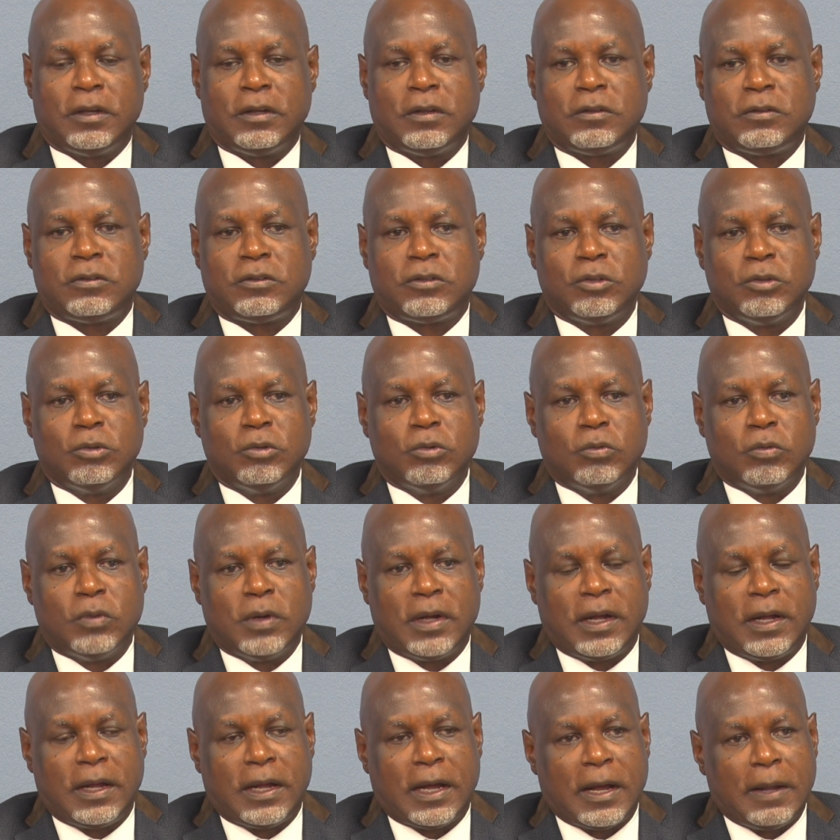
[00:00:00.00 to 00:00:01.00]

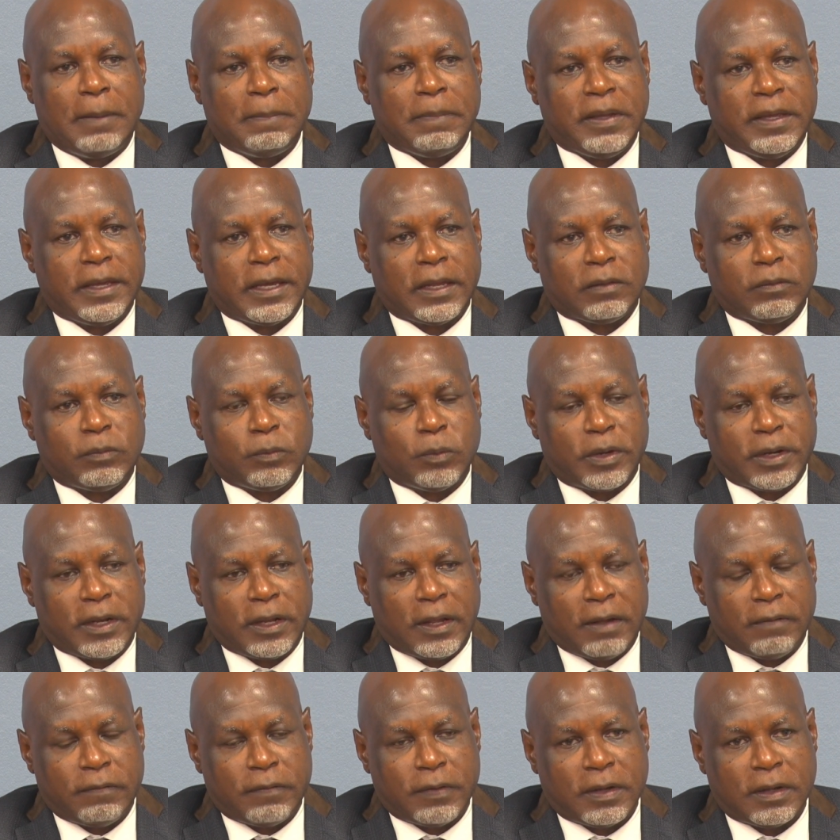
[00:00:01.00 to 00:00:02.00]
to get
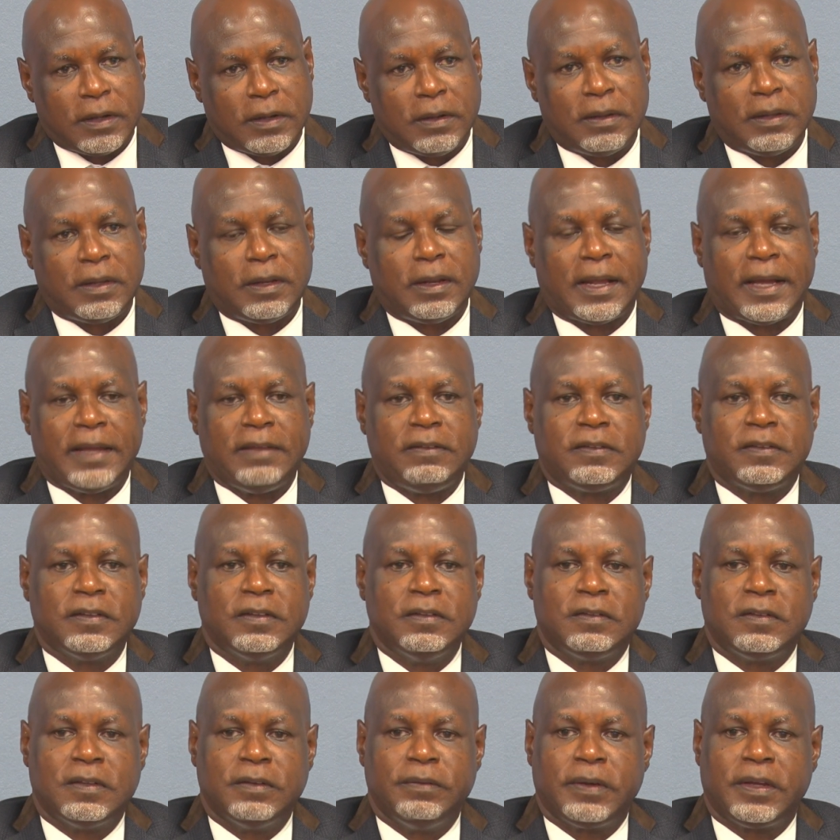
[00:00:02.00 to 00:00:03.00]
whatever
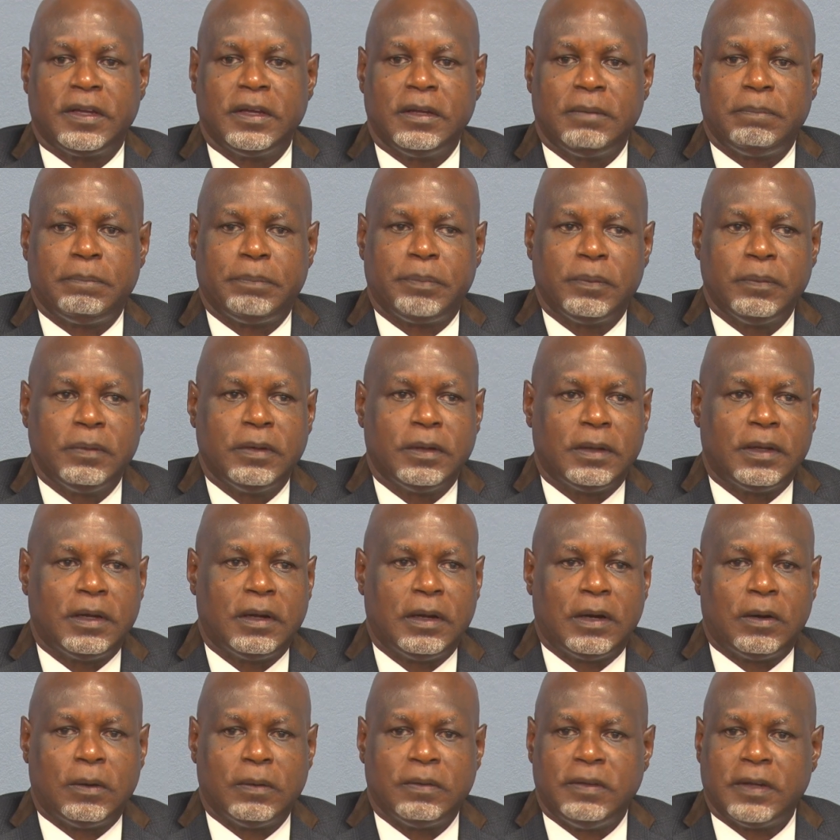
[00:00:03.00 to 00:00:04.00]
license certificate
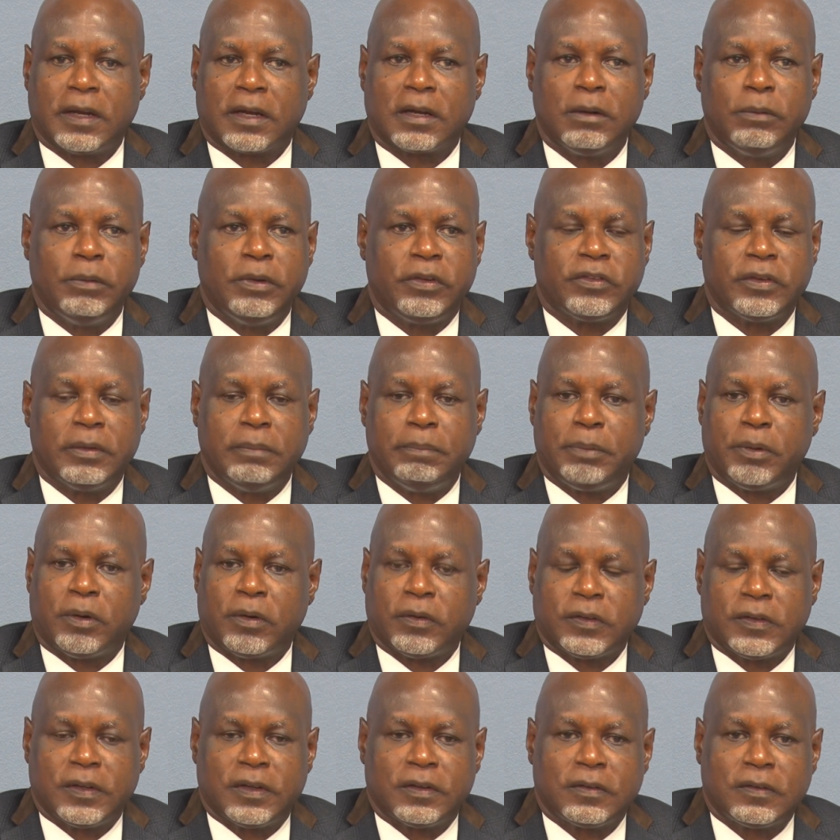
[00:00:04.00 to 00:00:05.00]
or declaration
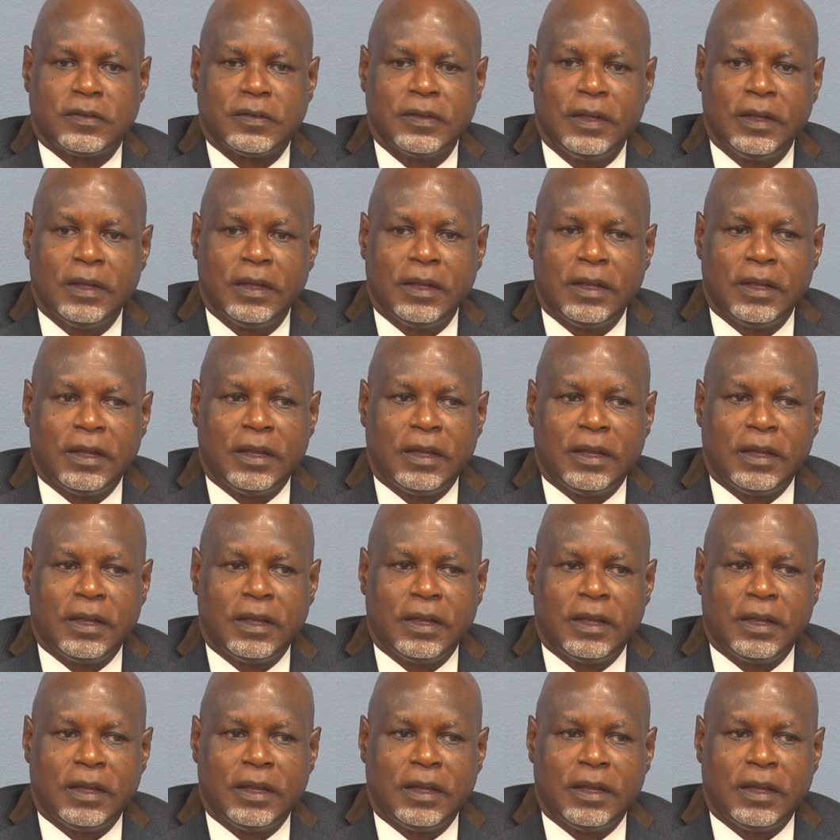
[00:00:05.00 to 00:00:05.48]
process,